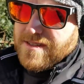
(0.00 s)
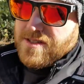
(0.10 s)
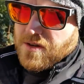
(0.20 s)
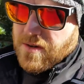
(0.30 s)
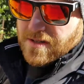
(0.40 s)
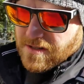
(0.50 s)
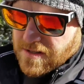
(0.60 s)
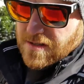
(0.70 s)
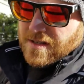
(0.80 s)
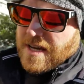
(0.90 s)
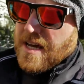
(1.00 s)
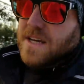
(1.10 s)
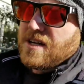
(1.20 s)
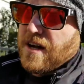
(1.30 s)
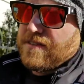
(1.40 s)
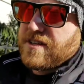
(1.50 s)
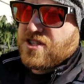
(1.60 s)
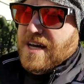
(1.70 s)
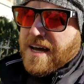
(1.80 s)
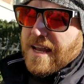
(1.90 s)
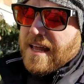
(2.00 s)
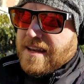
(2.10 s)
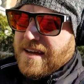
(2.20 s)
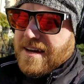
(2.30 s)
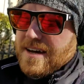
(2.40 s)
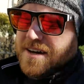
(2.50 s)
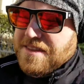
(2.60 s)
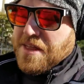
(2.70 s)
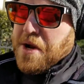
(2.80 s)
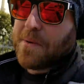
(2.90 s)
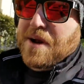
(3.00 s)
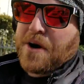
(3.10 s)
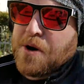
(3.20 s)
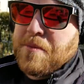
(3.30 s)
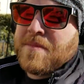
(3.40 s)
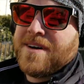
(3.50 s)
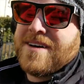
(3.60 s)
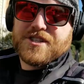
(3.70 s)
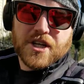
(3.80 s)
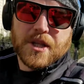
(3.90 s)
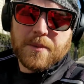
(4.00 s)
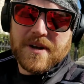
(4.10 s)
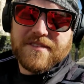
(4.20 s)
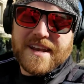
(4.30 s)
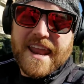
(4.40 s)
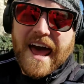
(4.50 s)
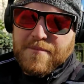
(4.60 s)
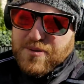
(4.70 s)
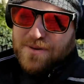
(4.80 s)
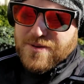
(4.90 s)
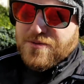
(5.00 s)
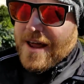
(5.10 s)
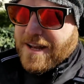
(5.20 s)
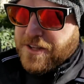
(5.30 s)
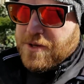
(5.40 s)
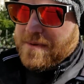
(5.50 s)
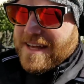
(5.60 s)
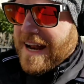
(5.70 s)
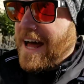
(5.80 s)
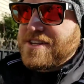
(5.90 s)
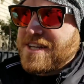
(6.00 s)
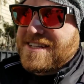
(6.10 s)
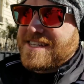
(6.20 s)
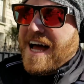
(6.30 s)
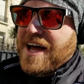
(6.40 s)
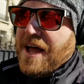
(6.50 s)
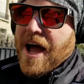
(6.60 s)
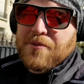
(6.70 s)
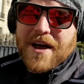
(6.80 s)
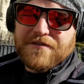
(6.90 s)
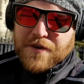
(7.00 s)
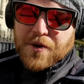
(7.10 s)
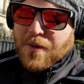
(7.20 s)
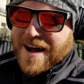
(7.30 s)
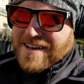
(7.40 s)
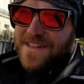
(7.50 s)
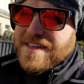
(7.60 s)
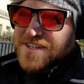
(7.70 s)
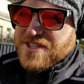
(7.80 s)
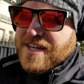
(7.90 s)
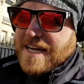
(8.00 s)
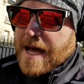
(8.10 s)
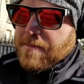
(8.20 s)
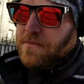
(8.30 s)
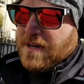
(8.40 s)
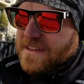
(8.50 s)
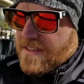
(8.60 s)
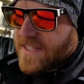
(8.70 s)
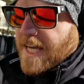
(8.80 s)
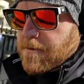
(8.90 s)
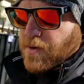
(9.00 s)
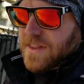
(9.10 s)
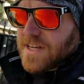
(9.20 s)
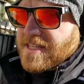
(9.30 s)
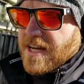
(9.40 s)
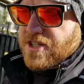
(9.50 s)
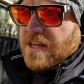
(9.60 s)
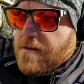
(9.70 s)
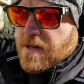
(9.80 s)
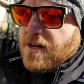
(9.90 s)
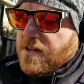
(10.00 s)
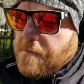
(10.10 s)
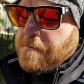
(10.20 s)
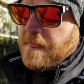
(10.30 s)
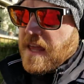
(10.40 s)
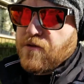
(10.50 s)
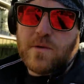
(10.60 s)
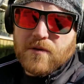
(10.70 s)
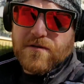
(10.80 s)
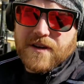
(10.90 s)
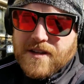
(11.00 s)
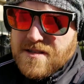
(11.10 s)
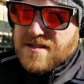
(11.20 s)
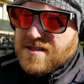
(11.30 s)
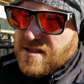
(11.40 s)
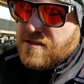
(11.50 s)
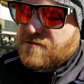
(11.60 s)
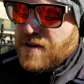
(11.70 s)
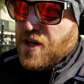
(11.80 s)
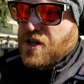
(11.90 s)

as always. Just coffee and chat, and uh, then I went home took a little bit of a nap, read a little bit. I didn't. I, I read for a while and then took a nap. I'm reading the second book that Natasha gave me called "If We Were Villains." It's very